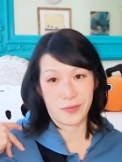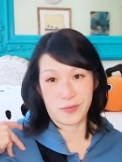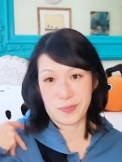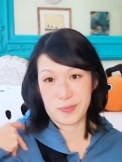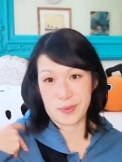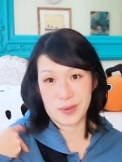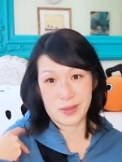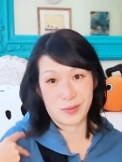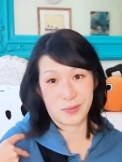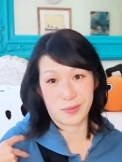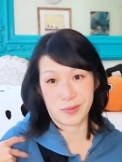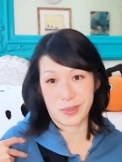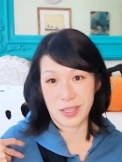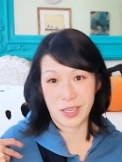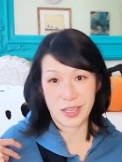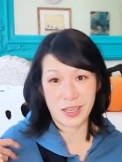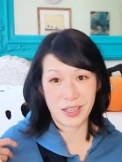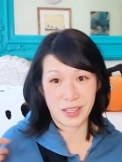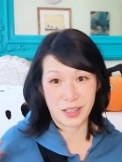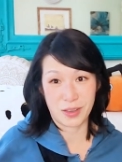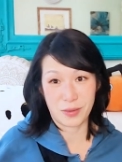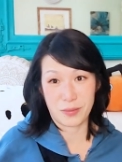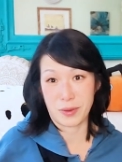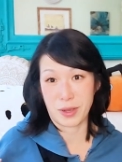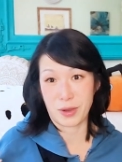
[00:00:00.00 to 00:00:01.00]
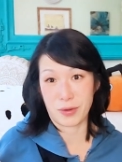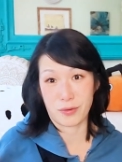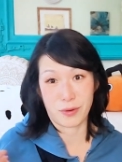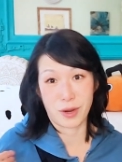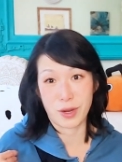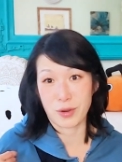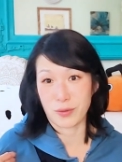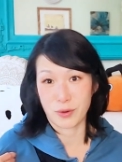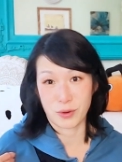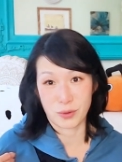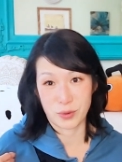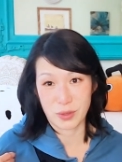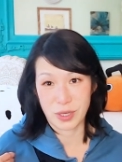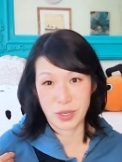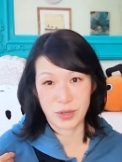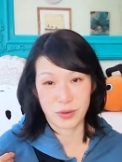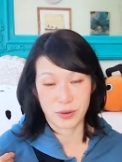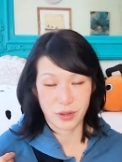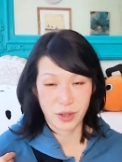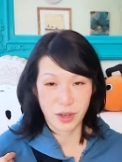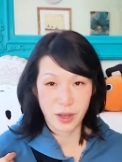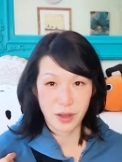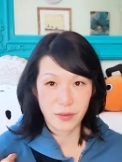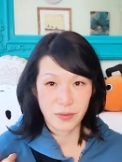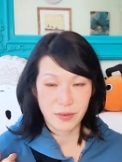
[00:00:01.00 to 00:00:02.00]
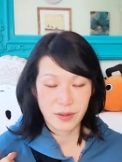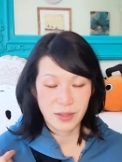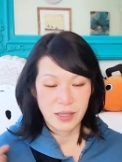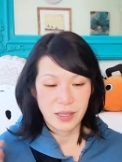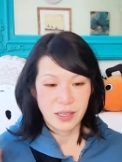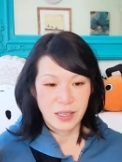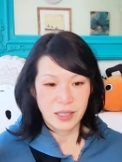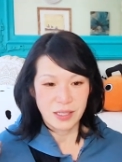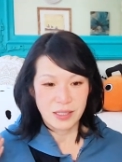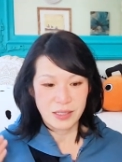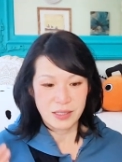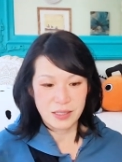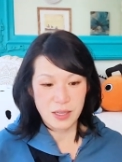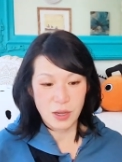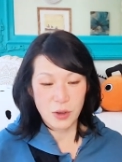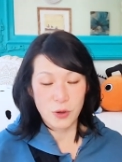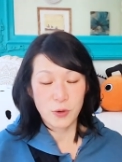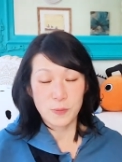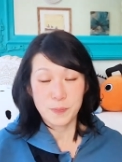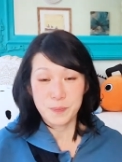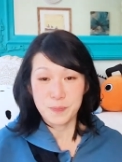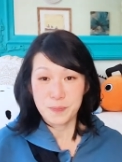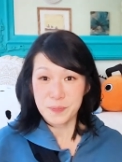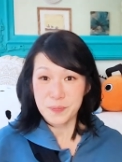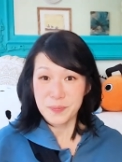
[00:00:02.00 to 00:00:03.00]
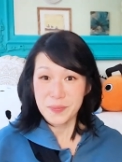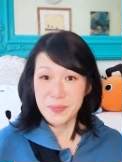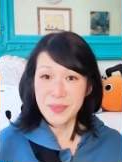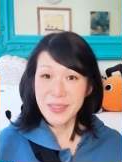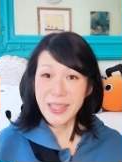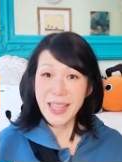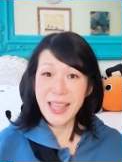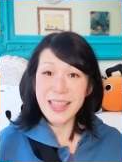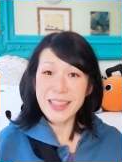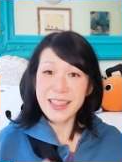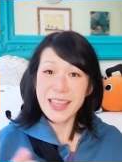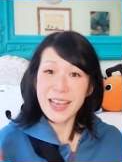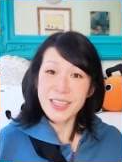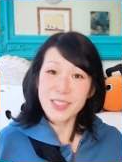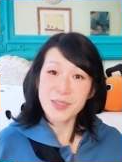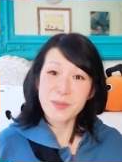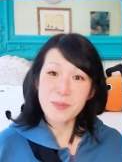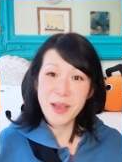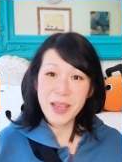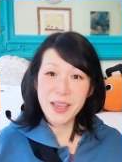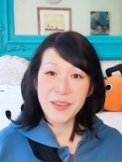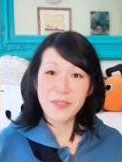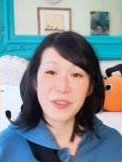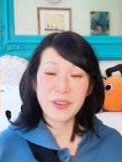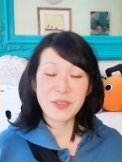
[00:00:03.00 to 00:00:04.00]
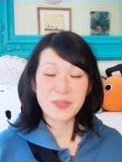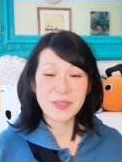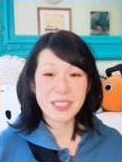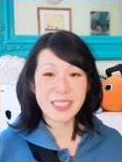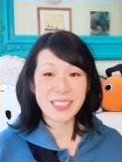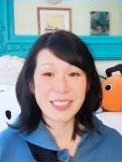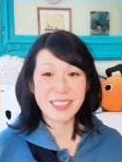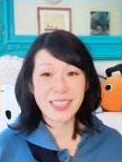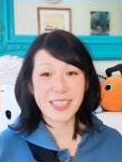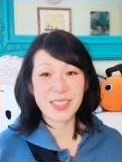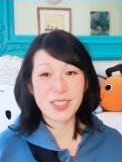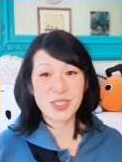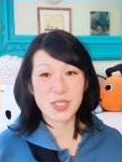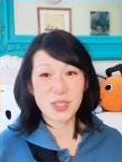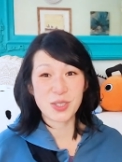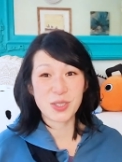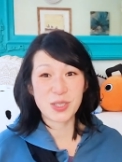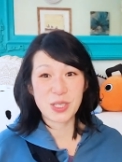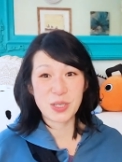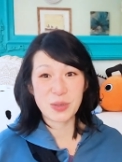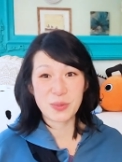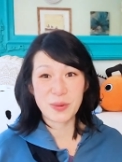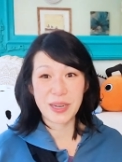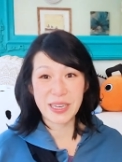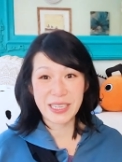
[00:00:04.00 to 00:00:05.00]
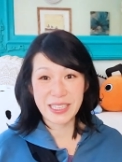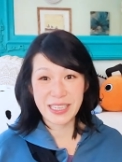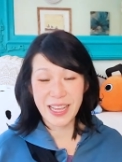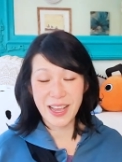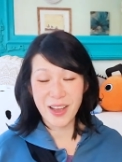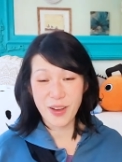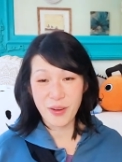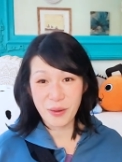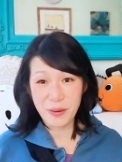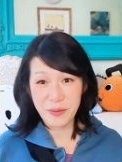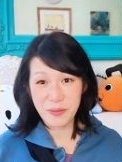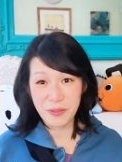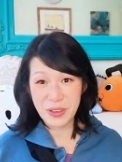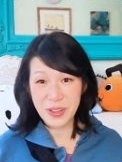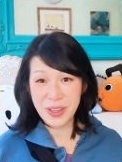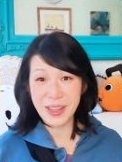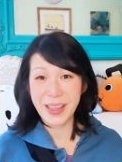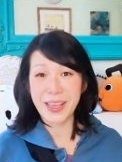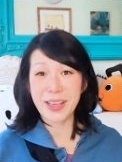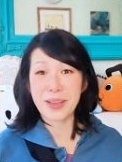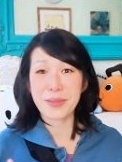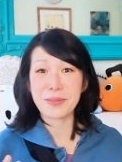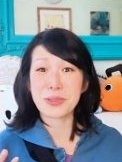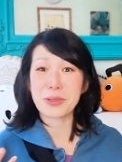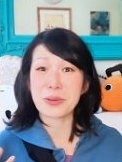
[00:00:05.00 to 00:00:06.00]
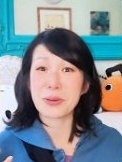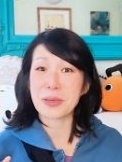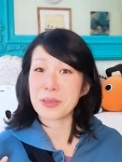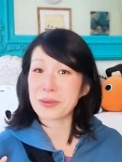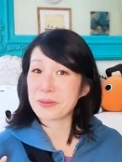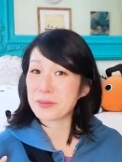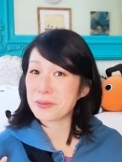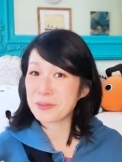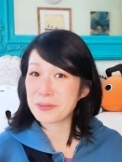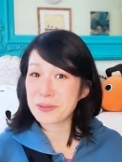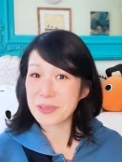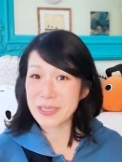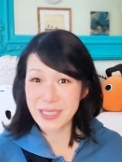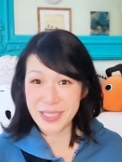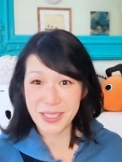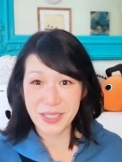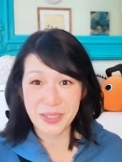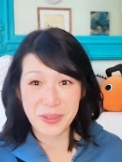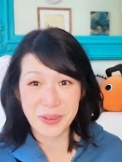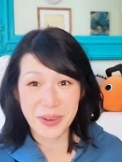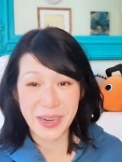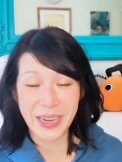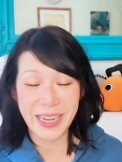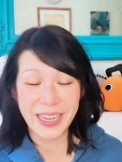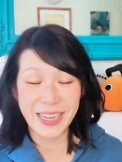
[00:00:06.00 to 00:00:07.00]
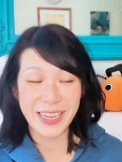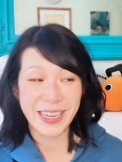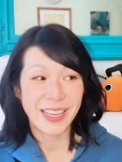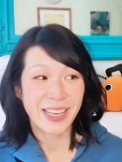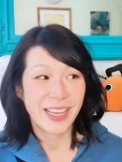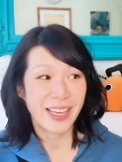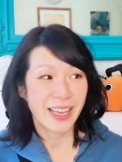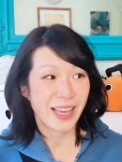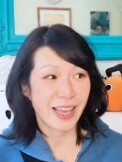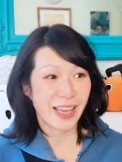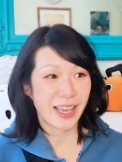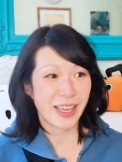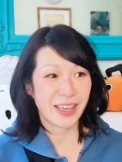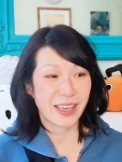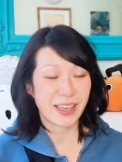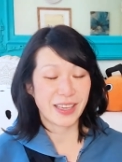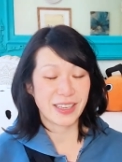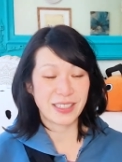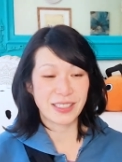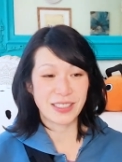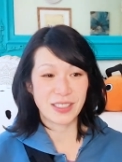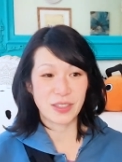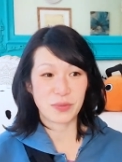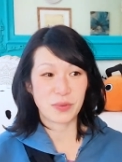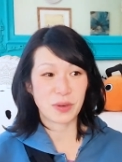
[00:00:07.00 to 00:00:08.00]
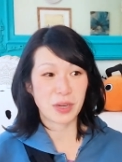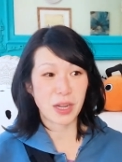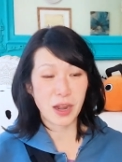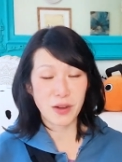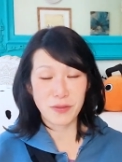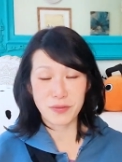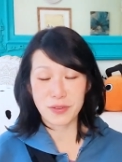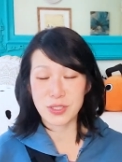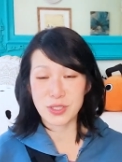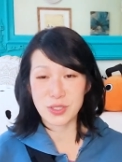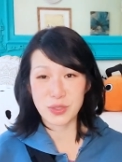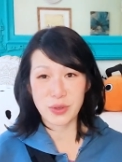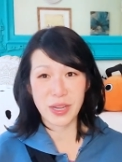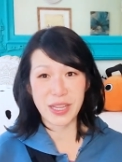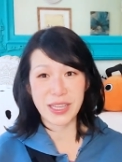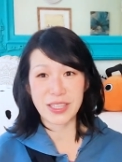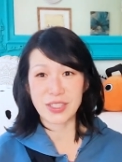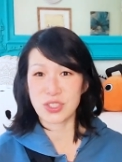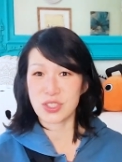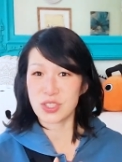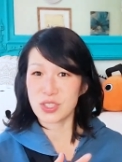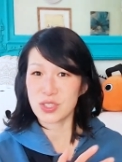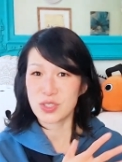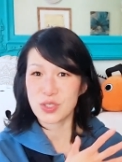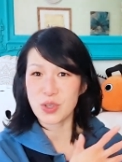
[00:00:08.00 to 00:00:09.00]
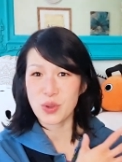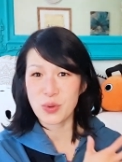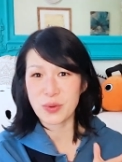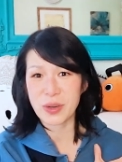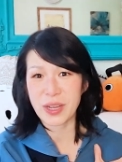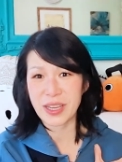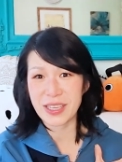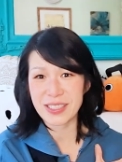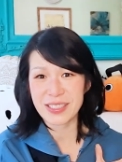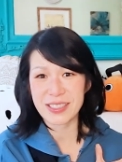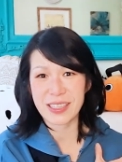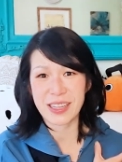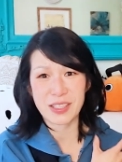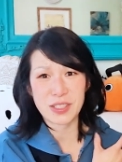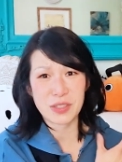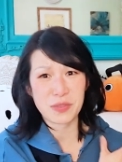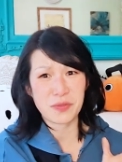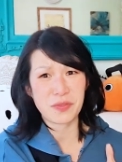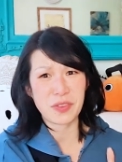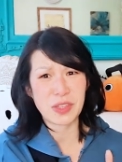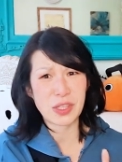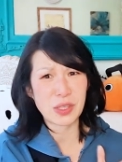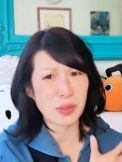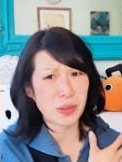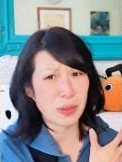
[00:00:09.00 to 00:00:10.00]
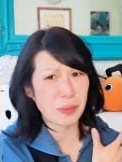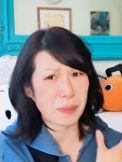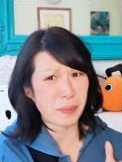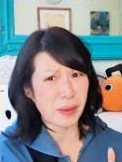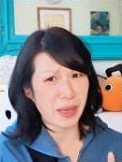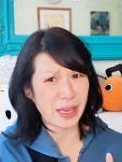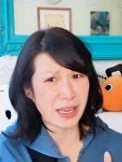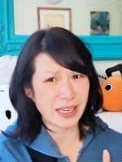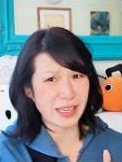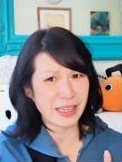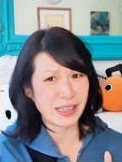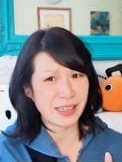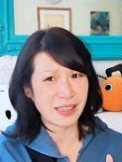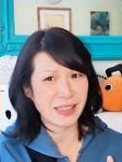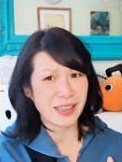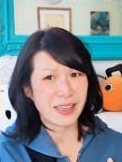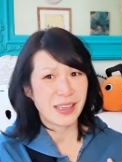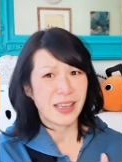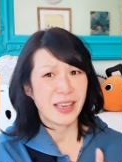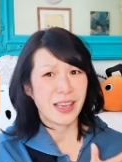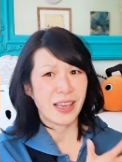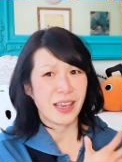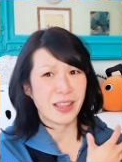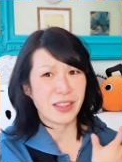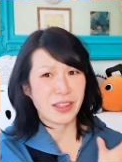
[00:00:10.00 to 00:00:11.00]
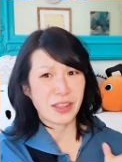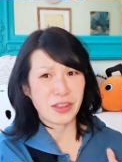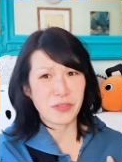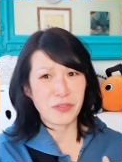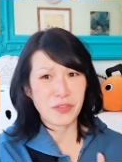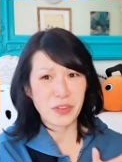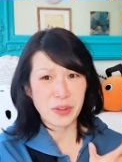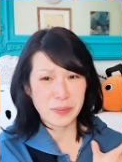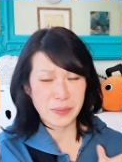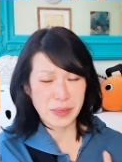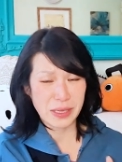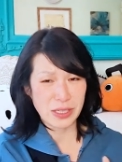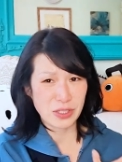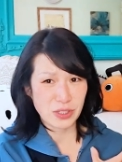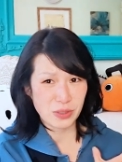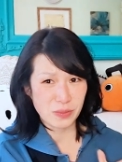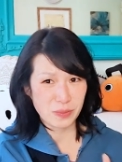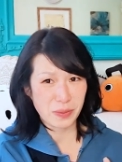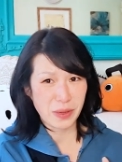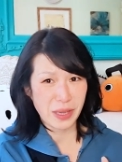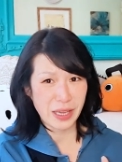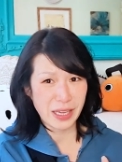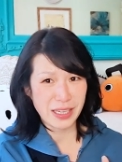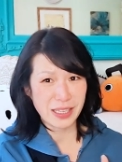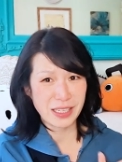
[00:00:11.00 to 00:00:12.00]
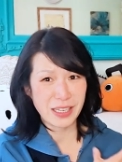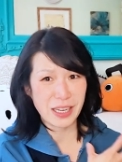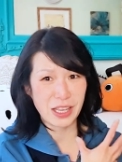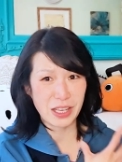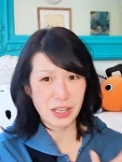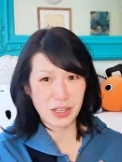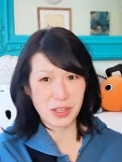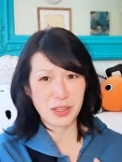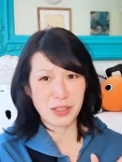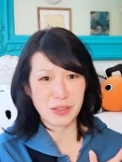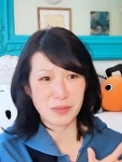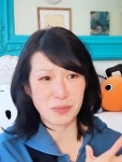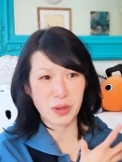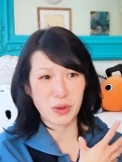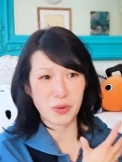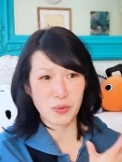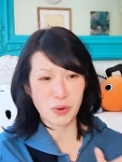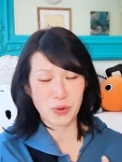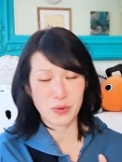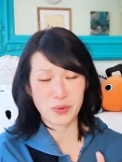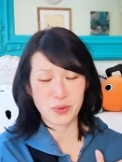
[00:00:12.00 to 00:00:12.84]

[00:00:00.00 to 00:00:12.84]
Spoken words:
been getting in my right rotator cuff. So that's my 15-day journey right now. I feel like I'm doing really great and the recovery is great. It's just so nice not to feel the pain and the inflammation pain in my